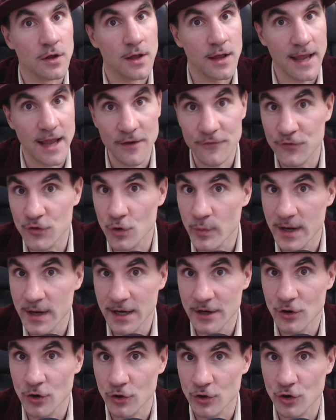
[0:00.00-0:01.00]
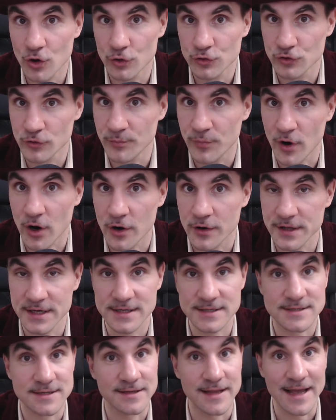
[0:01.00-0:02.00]
if you're really going to go to
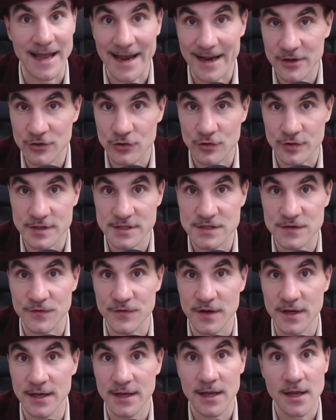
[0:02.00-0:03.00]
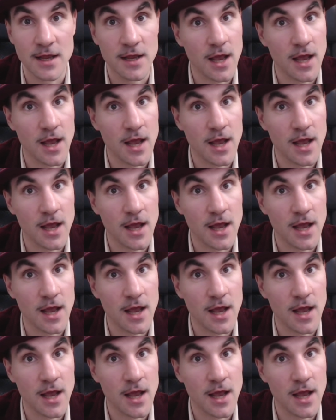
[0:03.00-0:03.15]
parties, the entrance fee,